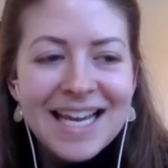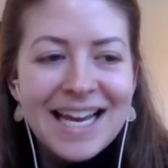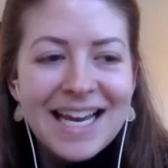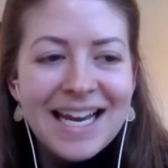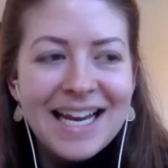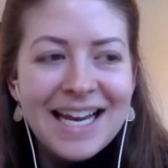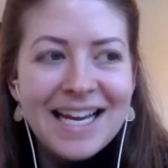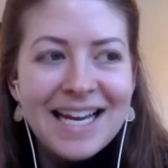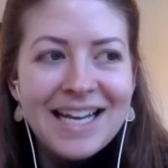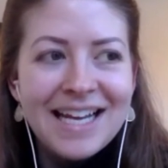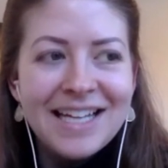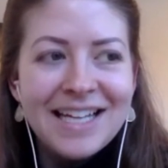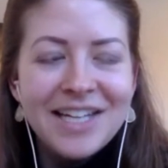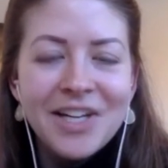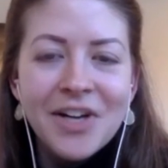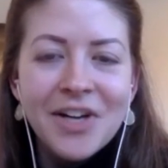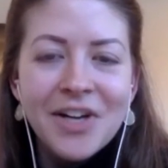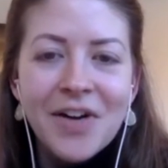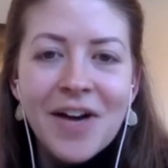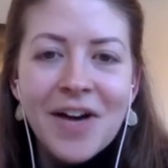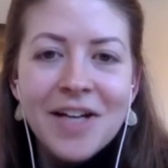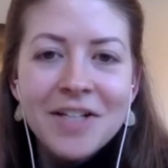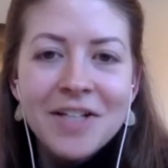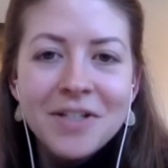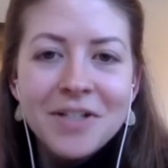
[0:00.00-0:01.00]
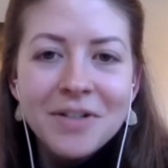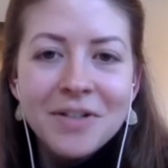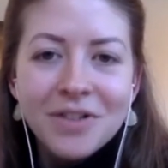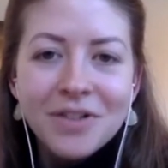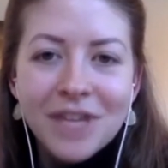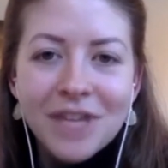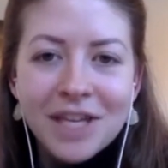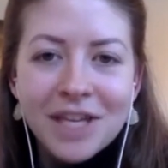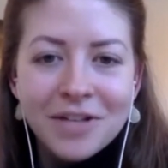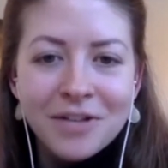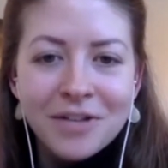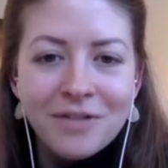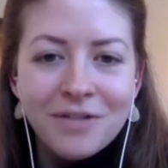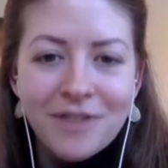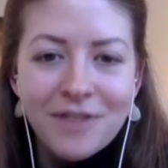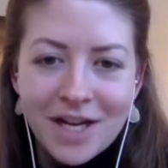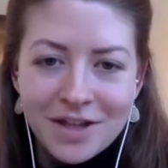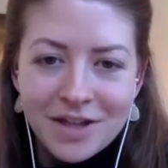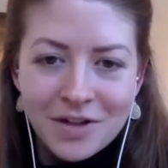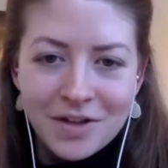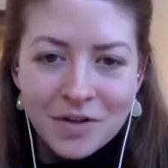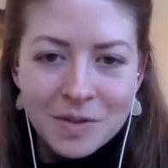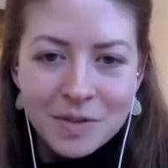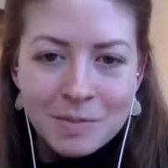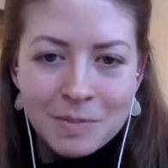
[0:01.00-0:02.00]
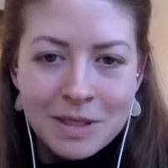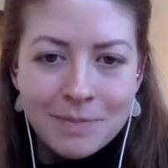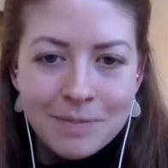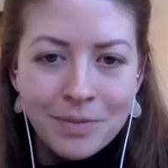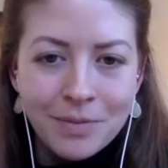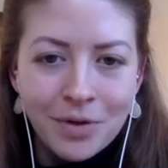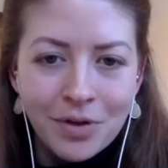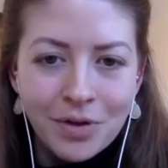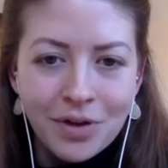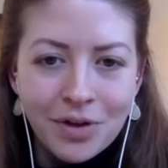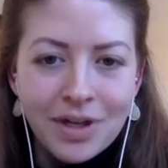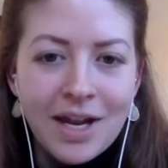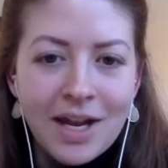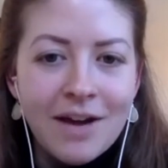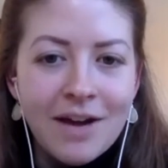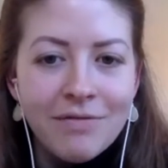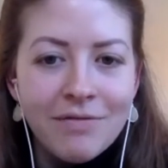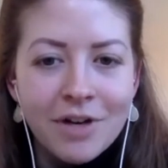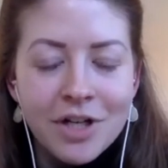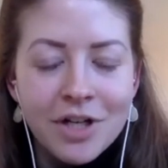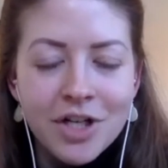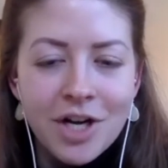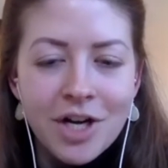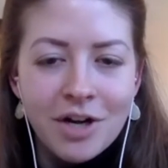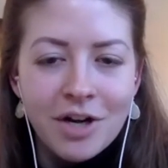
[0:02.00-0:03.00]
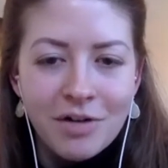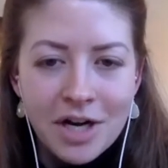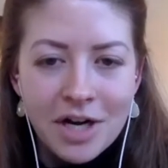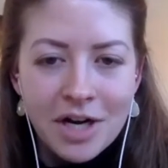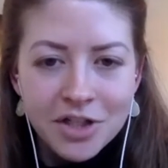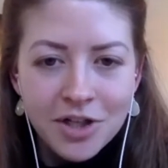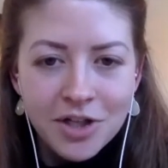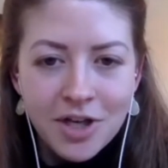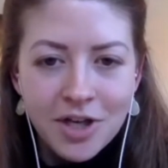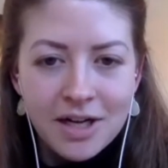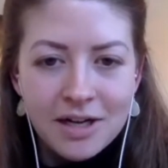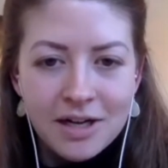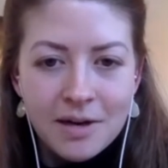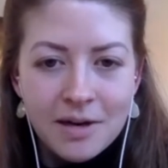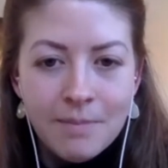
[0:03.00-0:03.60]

And, I do think you'll find those people in every generation.